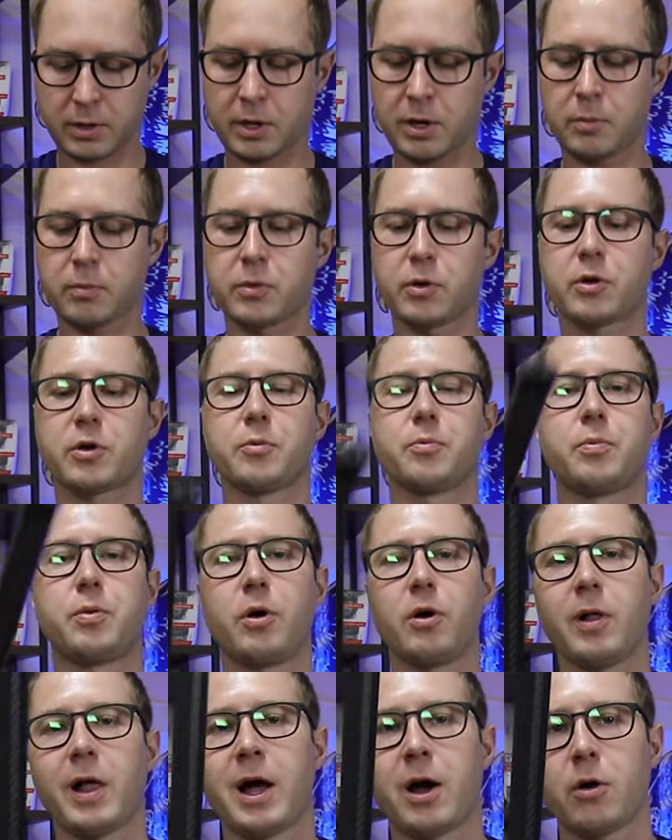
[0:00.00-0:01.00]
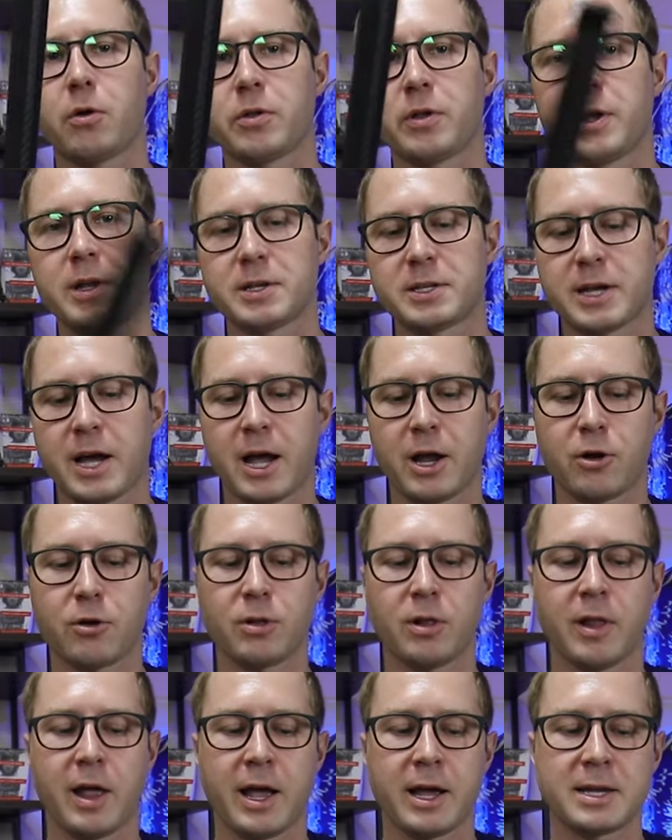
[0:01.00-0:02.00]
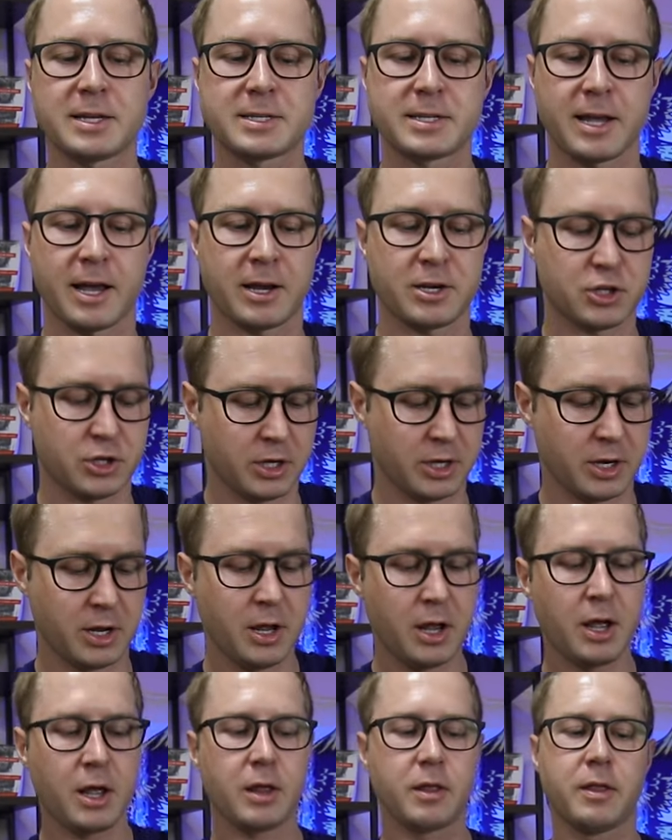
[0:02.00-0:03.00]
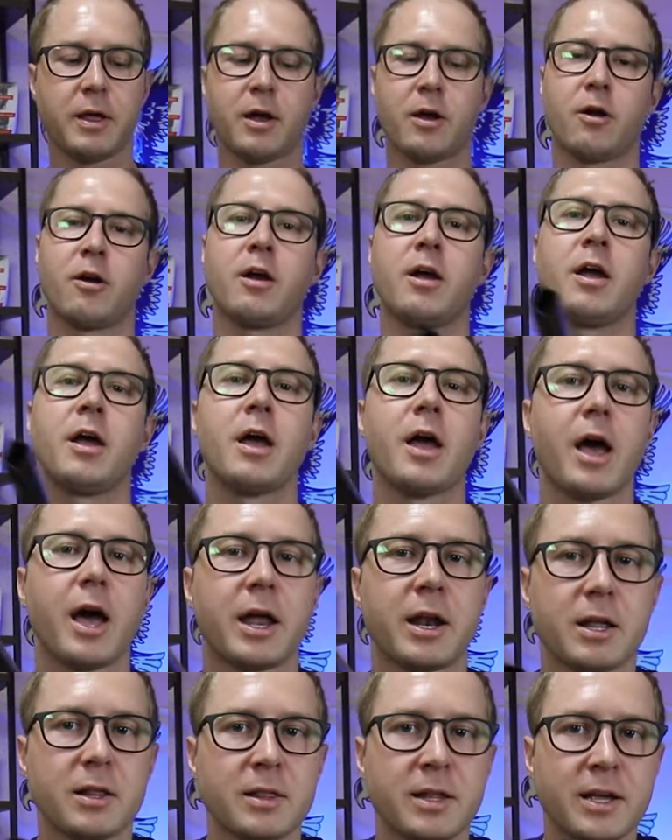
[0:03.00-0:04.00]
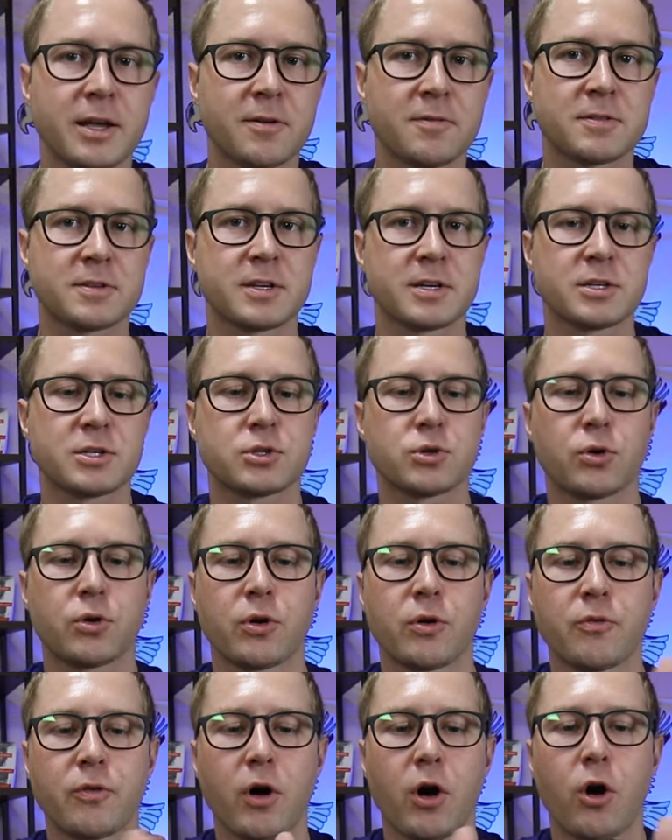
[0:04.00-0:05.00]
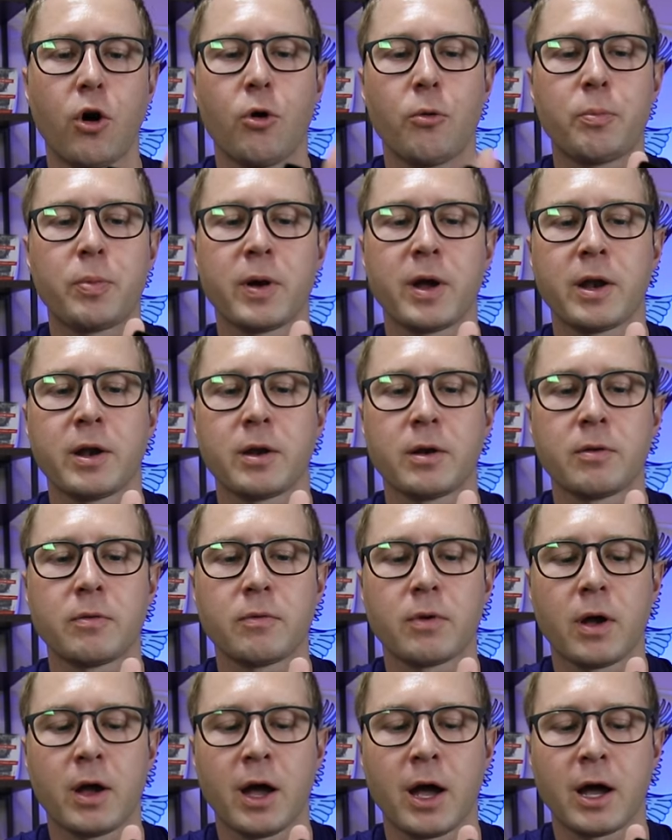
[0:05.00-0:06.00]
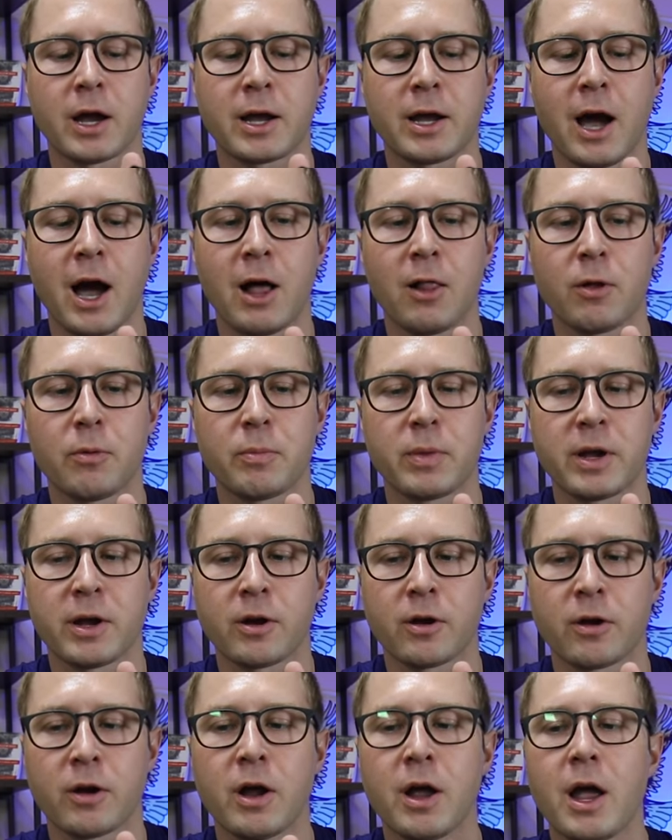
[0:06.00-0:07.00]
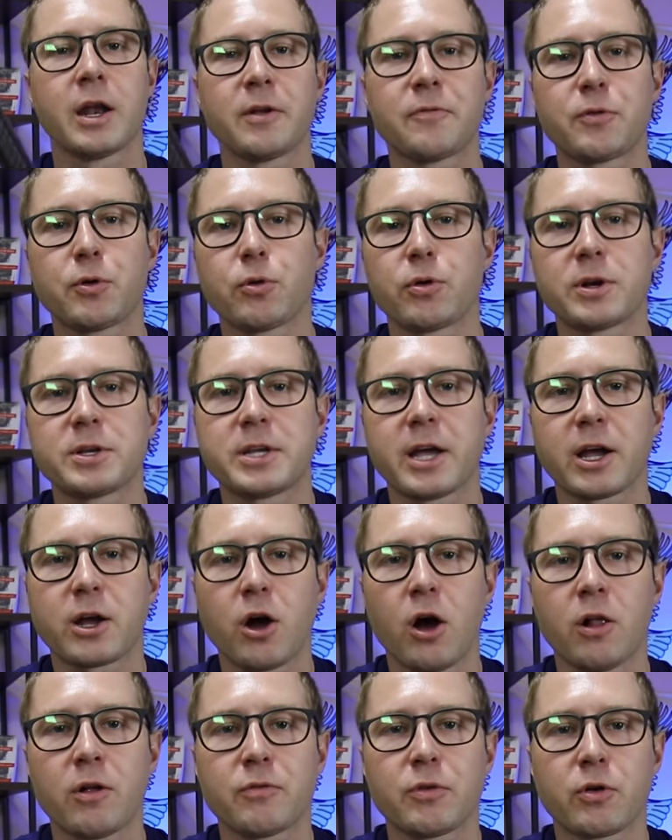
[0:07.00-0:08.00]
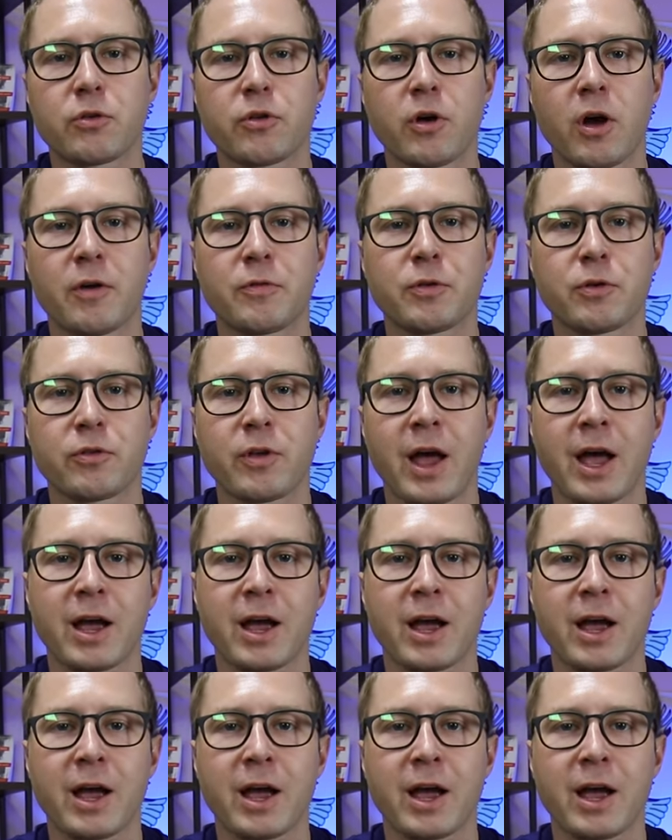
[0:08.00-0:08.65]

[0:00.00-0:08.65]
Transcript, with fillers: Yep, you can pull out the entire leg section there, and it leaves this sort of open uh, column here. And if you were to take all of those off, there's